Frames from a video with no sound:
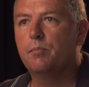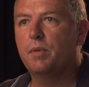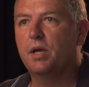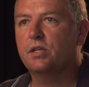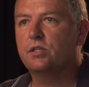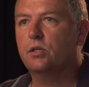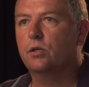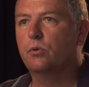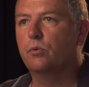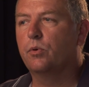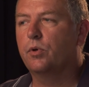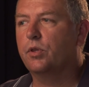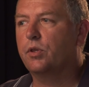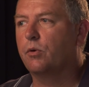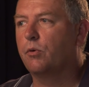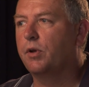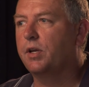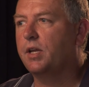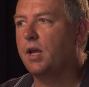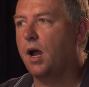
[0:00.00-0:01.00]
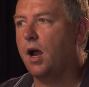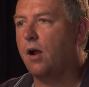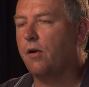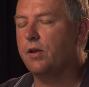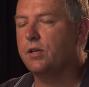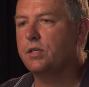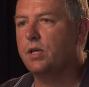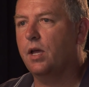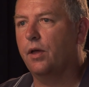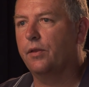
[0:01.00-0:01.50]
messing with the
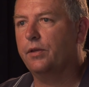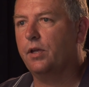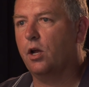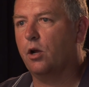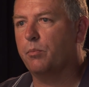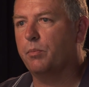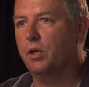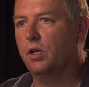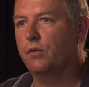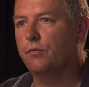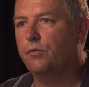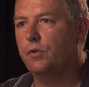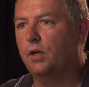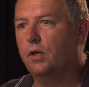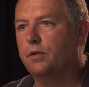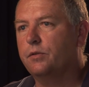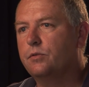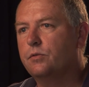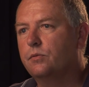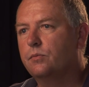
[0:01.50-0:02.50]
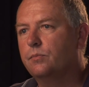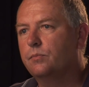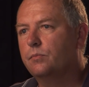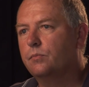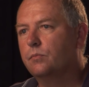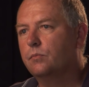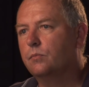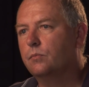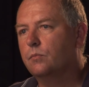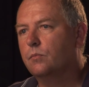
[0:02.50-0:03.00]
retirees' health care benefits,
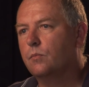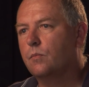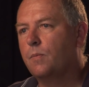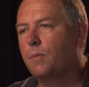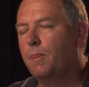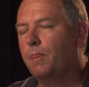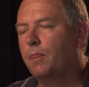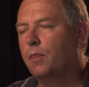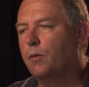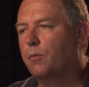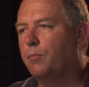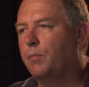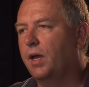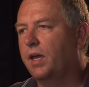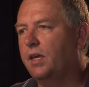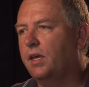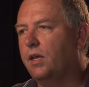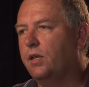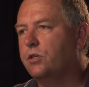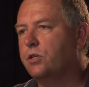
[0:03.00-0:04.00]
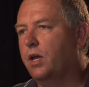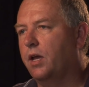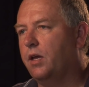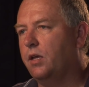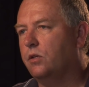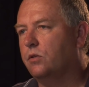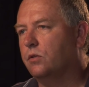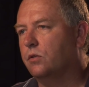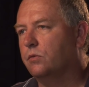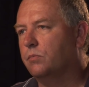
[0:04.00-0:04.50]
making
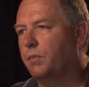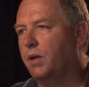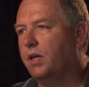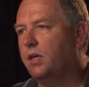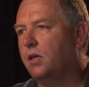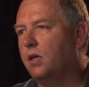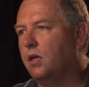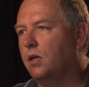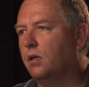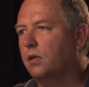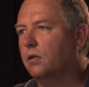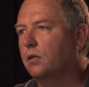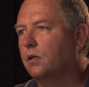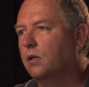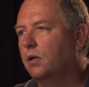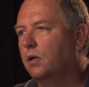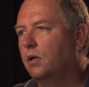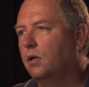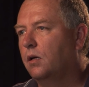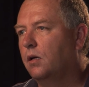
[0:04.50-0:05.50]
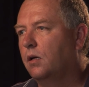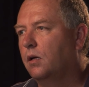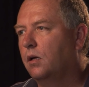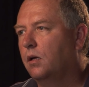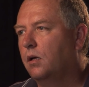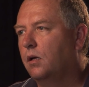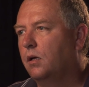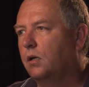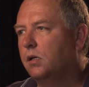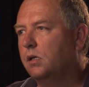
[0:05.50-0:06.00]
changes, making
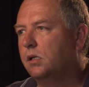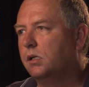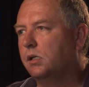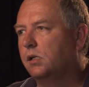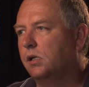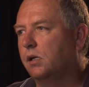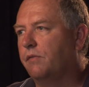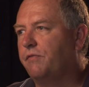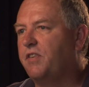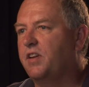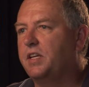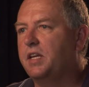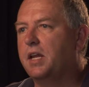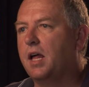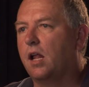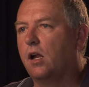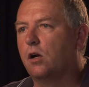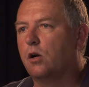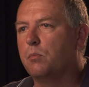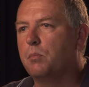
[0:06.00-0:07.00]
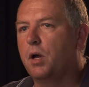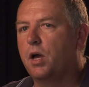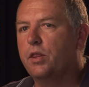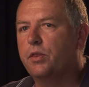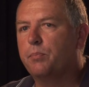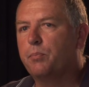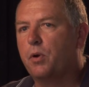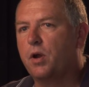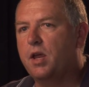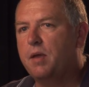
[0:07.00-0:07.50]
$50 a
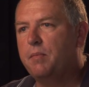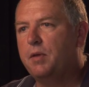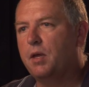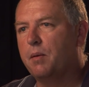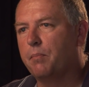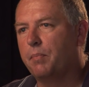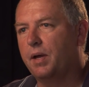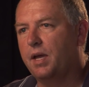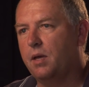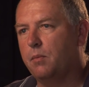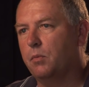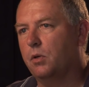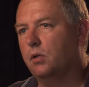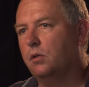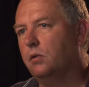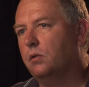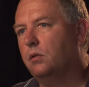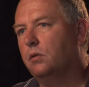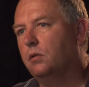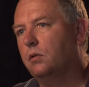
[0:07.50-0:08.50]
month premium payment.